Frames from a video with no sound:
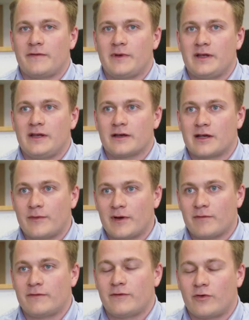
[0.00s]
been here coming
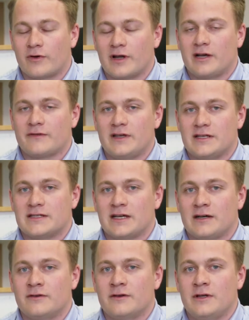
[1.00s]
up for 4.5 years now.